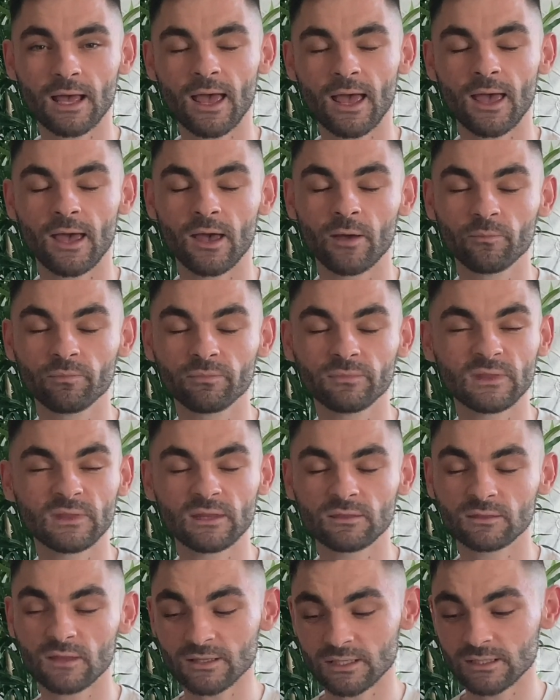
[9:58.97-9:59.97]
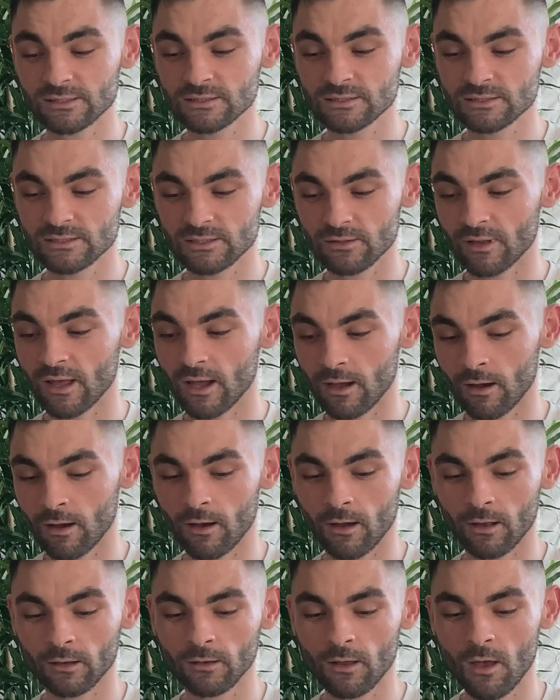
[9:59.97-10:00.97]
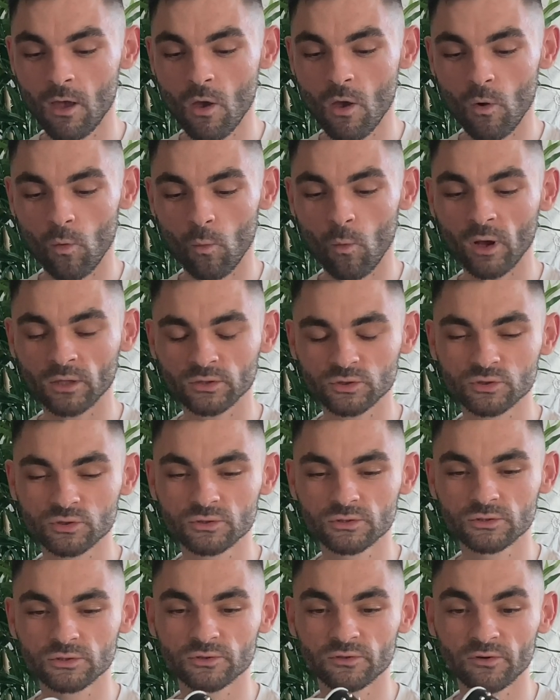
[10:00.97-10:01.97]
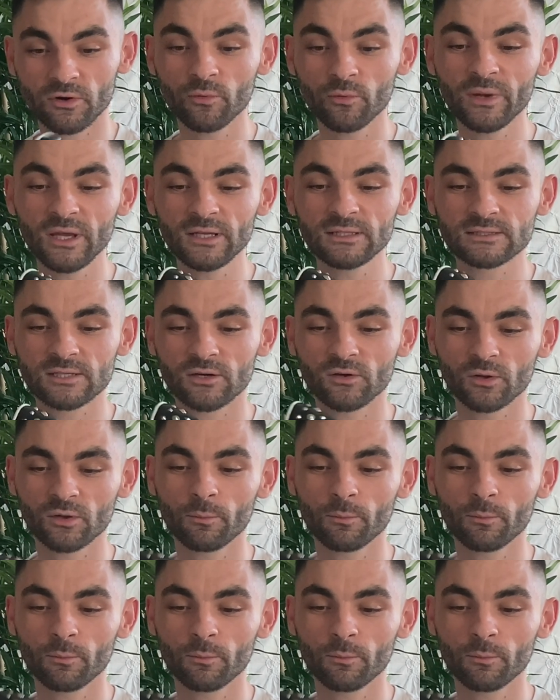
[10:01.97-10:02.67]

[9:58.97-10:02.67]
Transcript: They didn't do that at all. What drew me to the